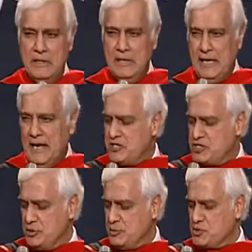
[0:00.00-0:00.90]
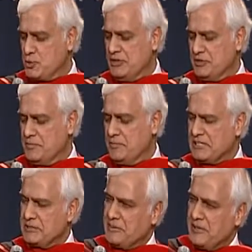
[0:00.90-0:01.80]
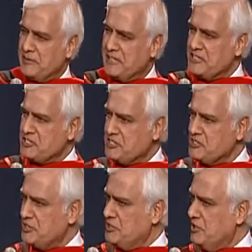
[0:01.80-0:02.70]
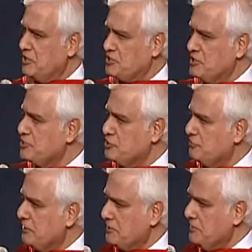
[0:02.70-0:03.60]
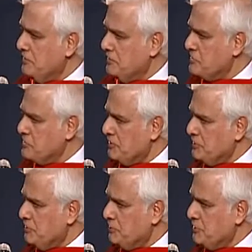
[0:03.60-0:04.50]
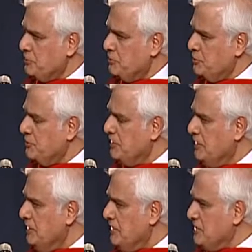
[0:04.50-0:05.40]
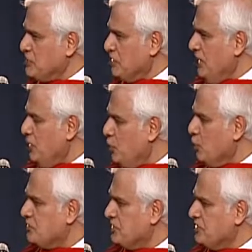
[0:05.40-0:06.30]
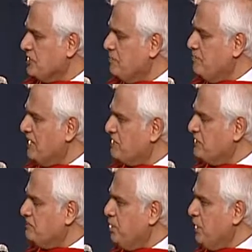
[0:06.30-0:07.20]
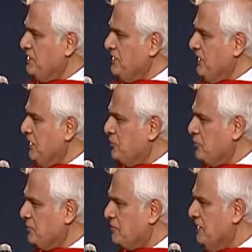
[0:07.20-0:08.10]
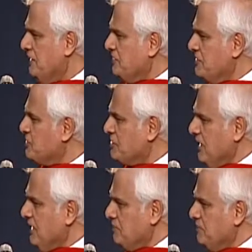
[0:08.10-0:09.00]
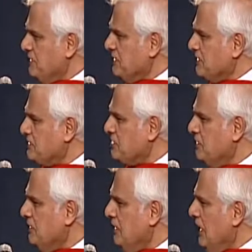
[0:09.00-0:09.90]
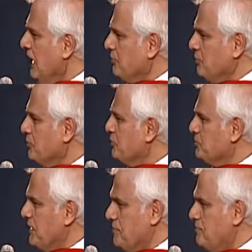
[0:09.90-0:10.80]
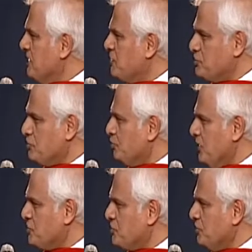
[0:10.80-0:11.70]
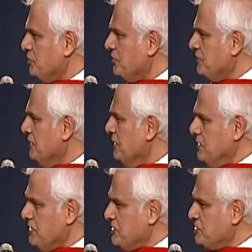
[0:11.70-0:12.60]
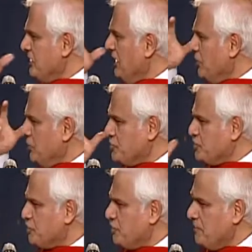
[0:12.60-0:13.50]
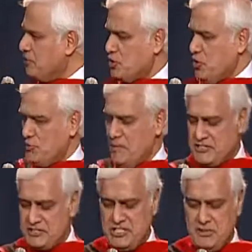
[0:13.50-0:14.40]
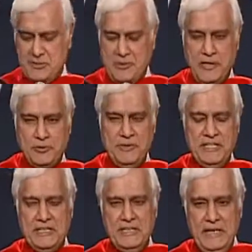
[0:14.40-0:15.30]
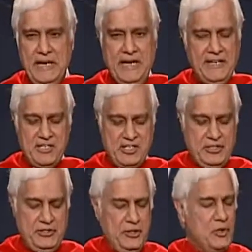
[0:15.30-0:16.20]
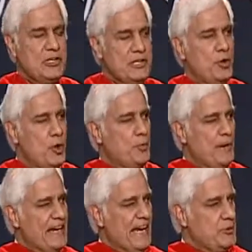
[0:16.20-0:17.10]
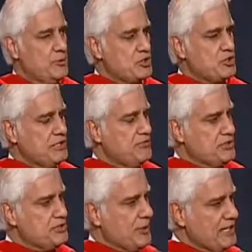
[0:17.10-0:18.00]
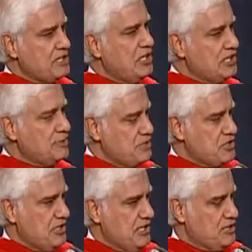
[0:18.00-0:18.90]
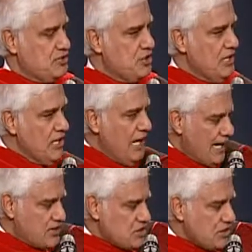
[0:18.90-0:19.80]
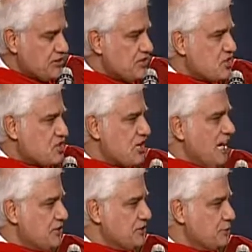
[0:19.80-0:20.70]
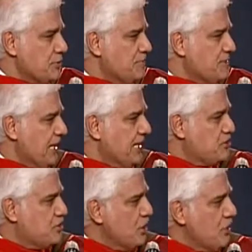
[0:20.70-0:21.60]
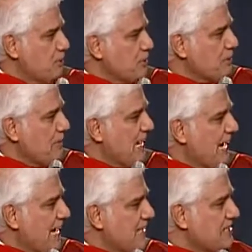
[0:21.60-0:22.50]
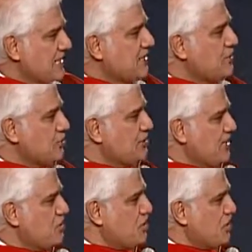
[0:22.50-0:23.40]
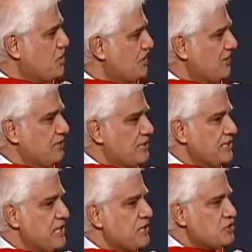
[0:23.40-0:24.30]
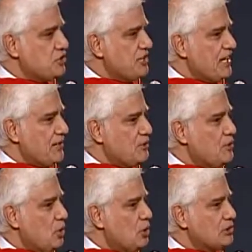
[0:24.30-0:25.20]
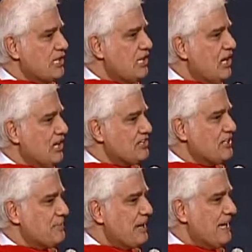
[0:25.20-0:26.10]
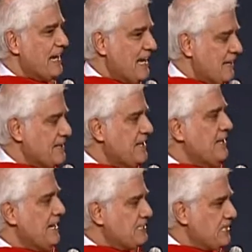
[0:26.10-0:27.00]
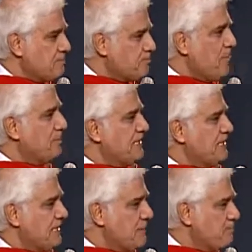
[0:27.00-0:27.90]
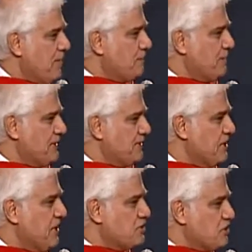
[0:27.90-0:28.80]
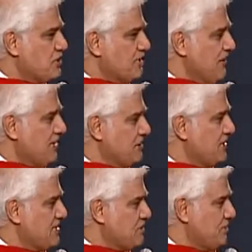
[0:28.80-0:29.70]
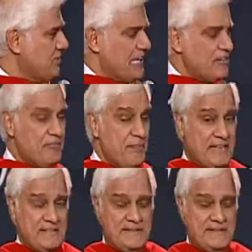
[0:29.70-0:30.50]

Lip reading: And as she was wheeled in by the paramedics, they said, Doc, she's too far gone. There's nothing you can do. He said, I looked at her battered body and I thought, this can't be it. I'm going to do my best to rescue her. He said, I got scrubbed, called my team around me, and he said, the only hope I had was to give a direct heart massage. I slit the side of the rib cage, put my hand into that chest cavity so that I could hold the heart in my hand and keep pumping it to see if I could get some life back